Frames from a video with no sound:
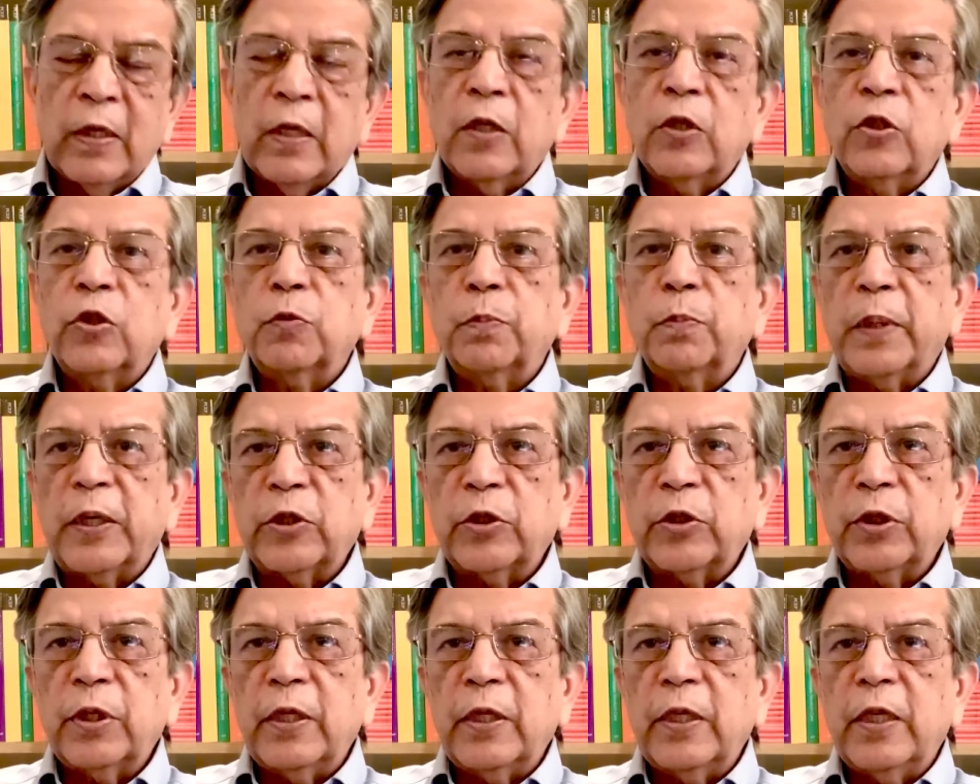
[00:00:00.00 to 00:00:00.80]

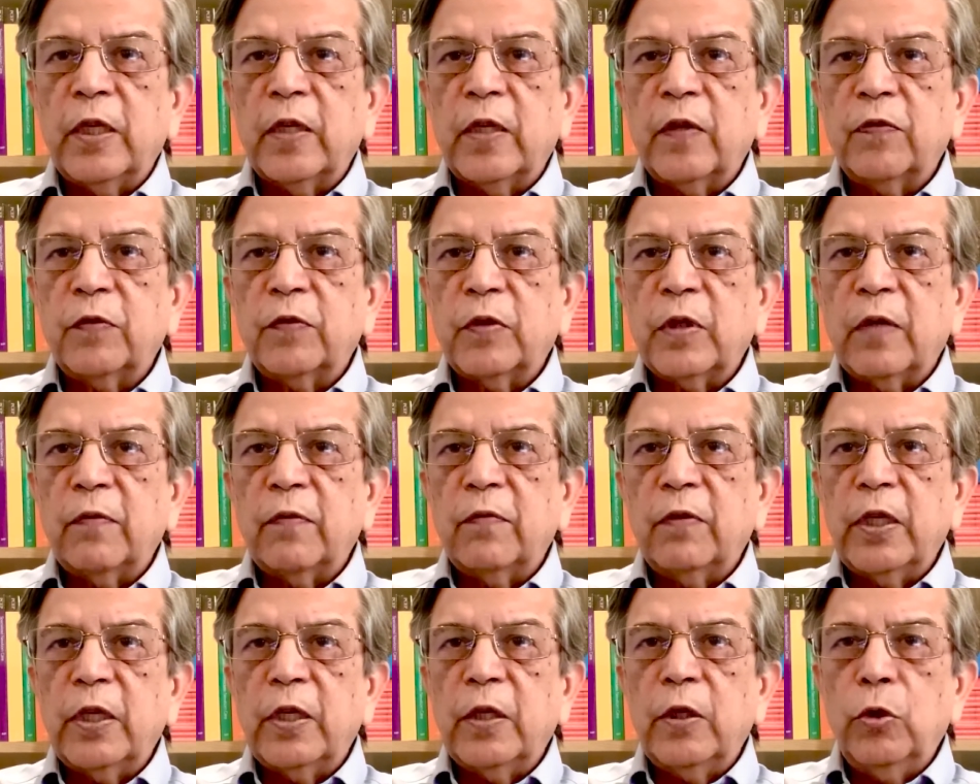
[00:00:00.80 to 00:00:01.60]
especially if they're
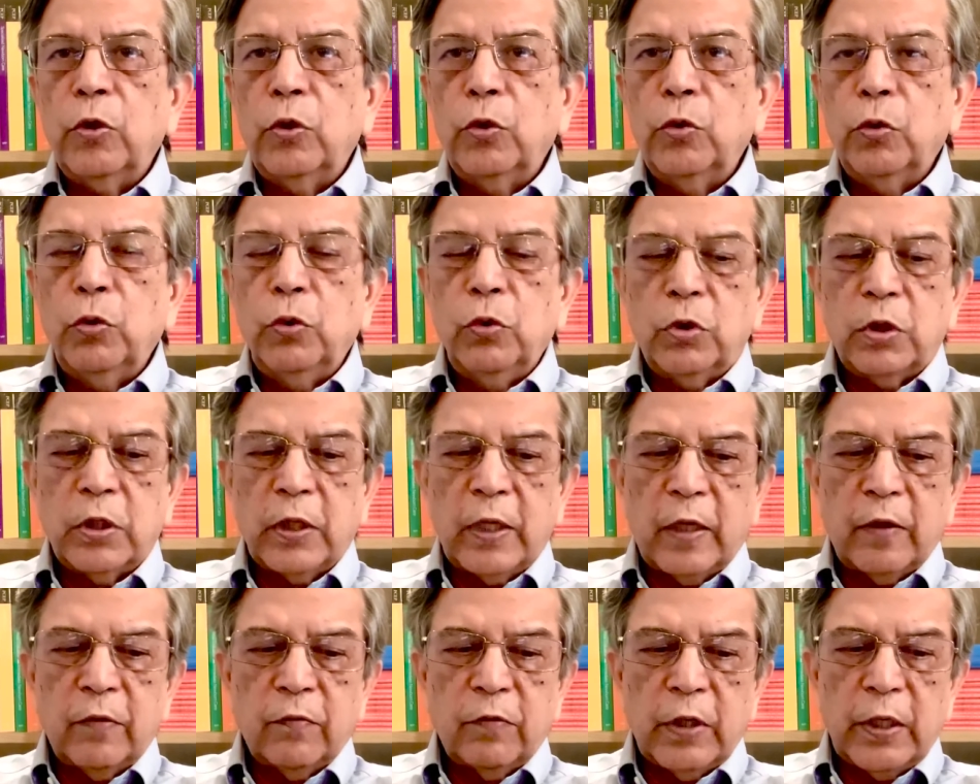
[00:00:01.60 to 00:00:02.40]
very loose
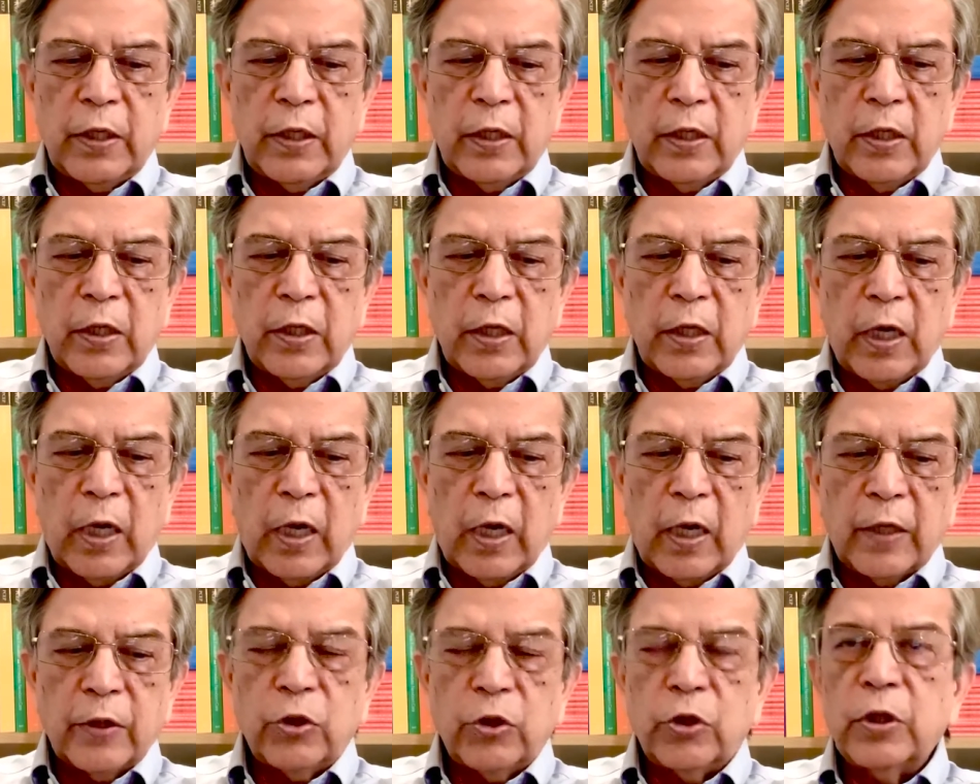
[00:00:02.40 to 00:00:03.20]
and very
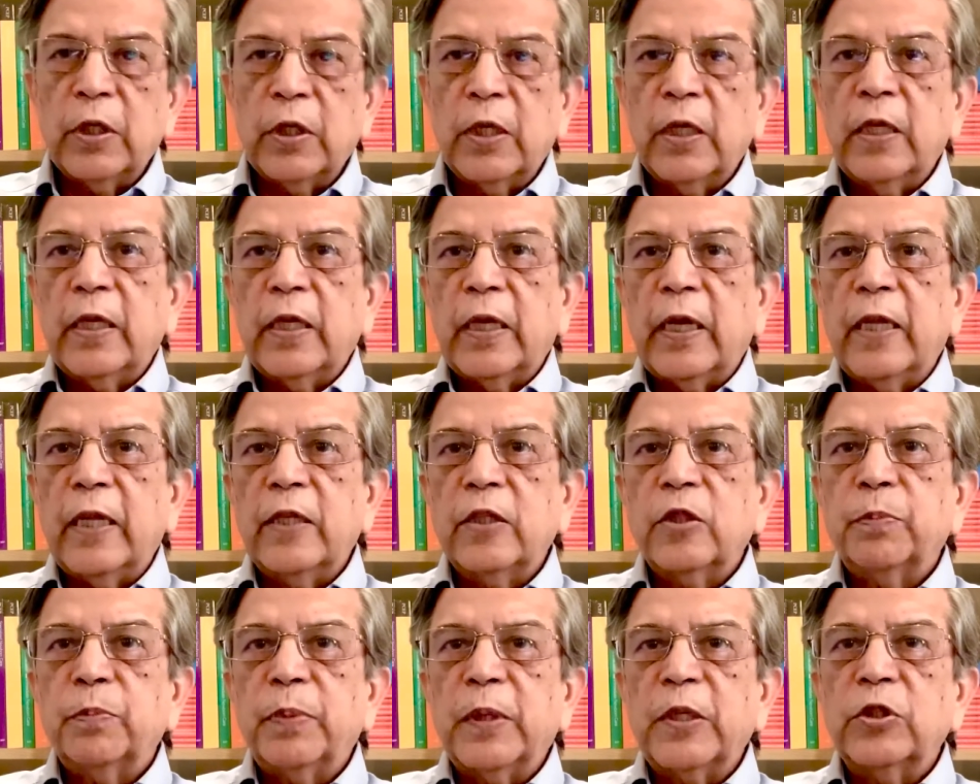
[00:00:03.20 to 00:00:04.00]
large, and
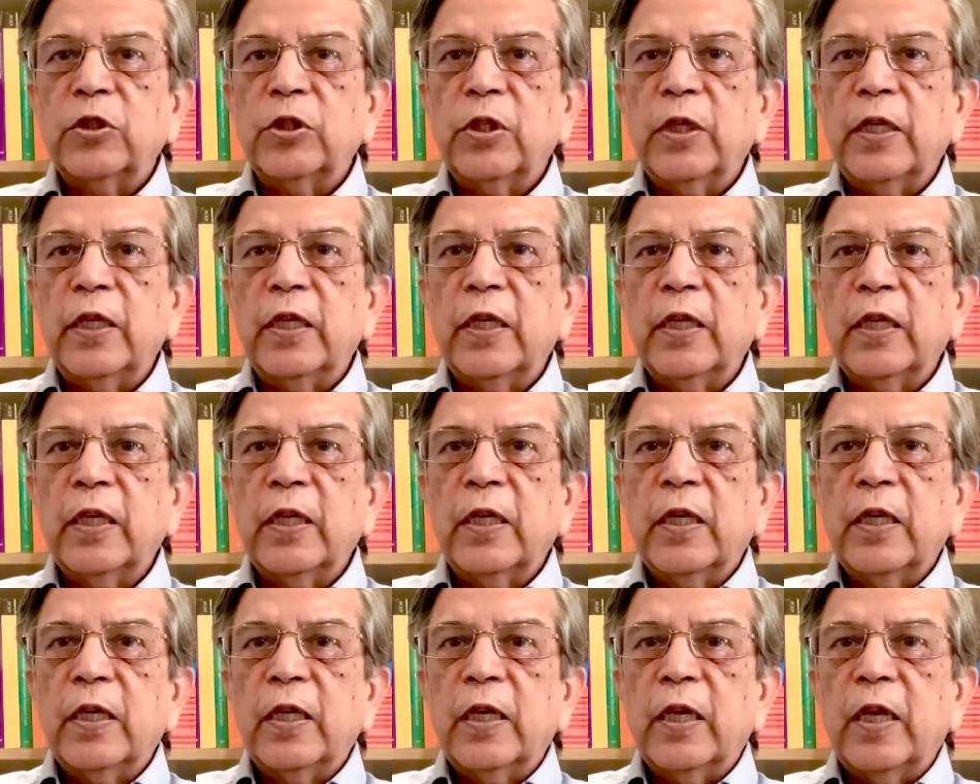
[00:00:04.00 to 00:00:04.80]
especially
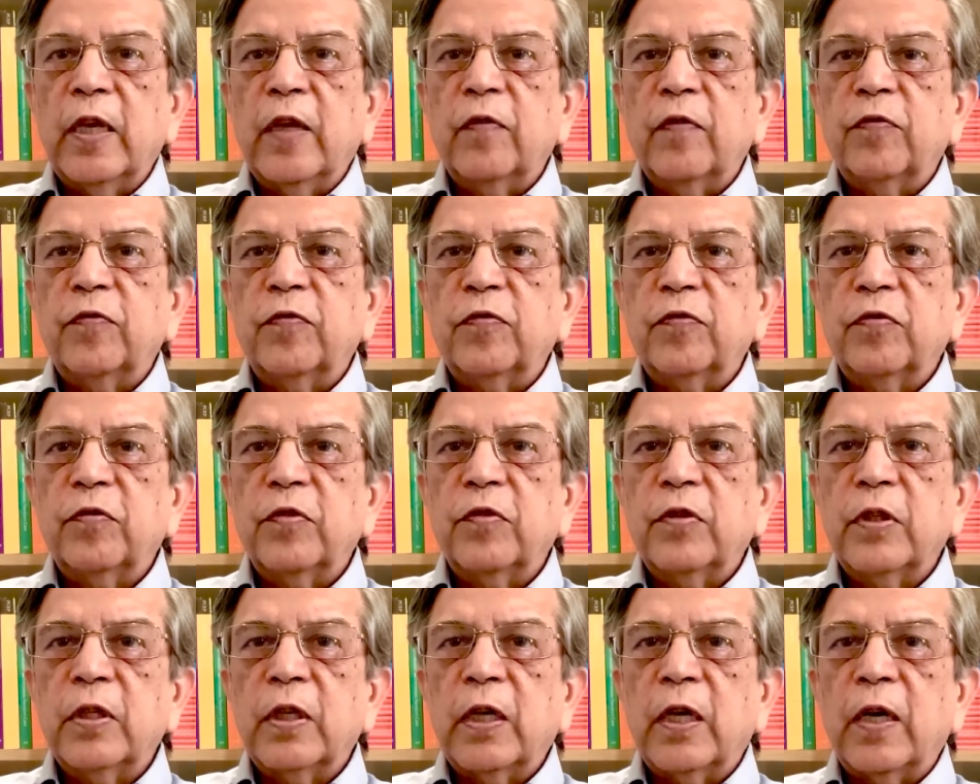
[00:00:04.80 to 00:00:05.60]
if
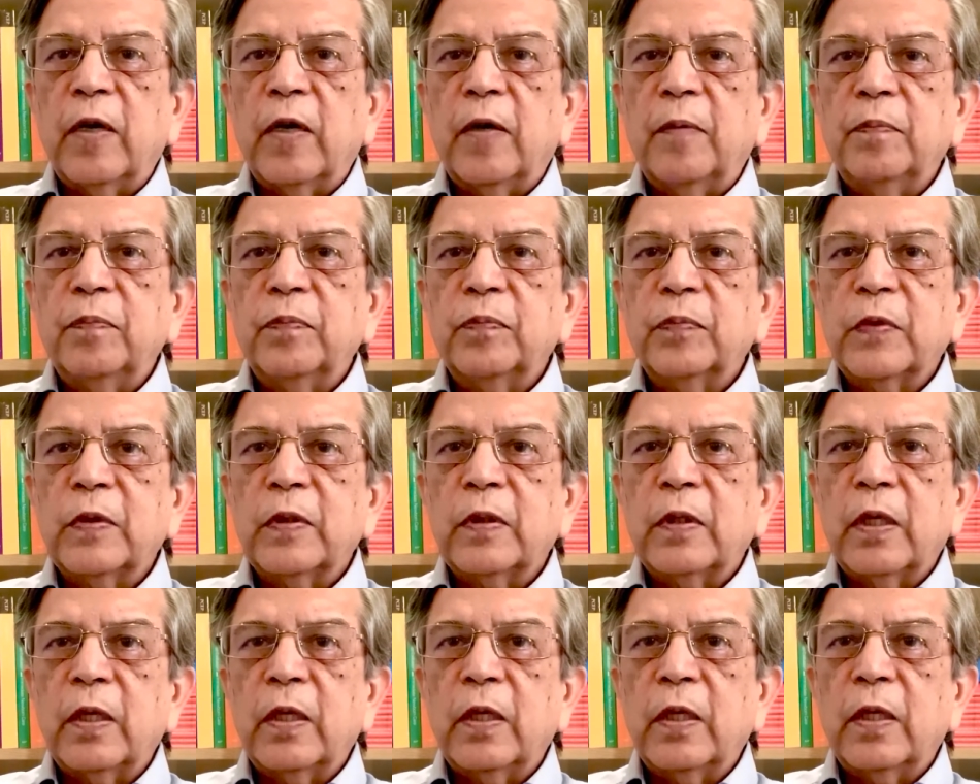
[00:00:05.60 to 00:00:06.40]

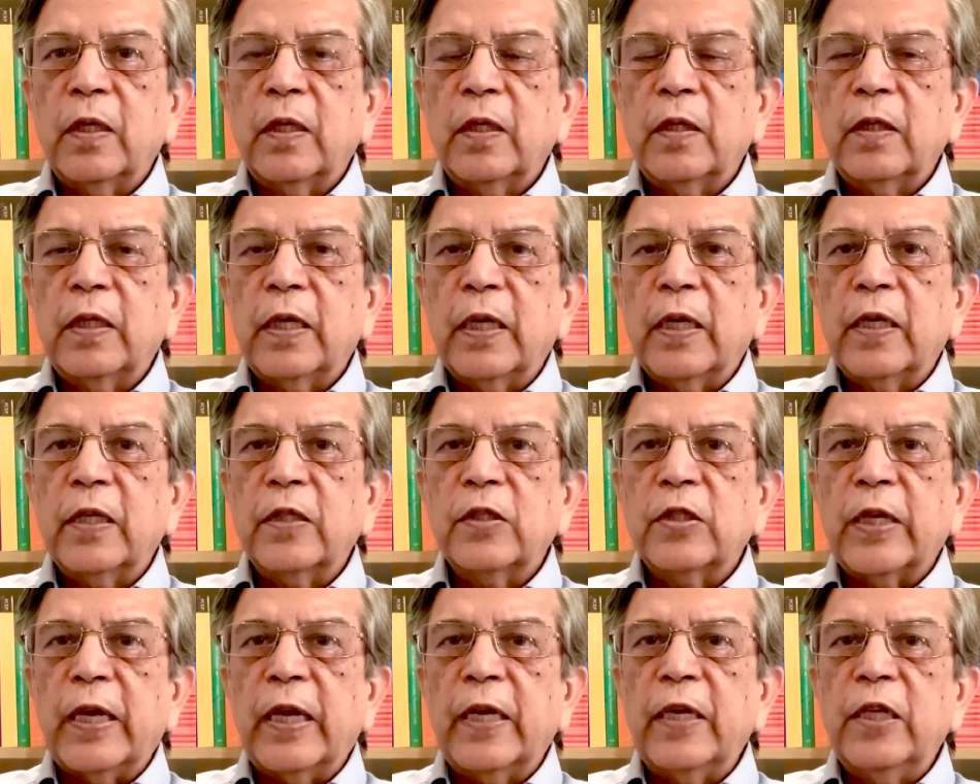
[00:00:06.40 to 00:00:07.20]
there
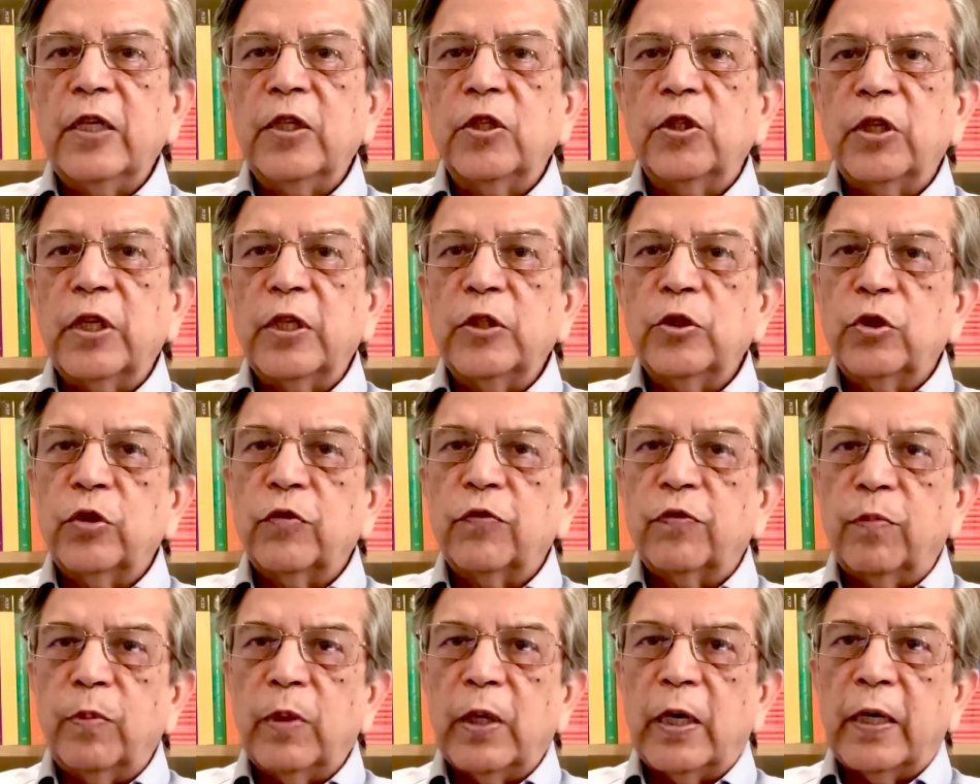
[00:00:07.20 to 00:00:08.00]
is any tinge
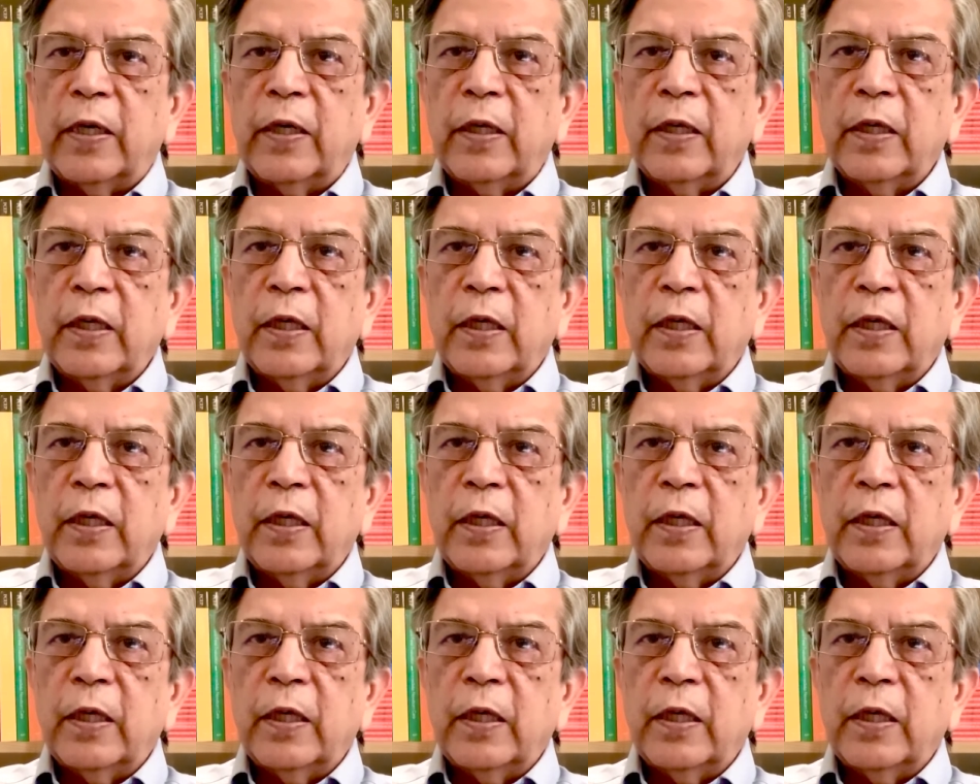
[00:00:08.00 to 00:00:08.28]
of blood.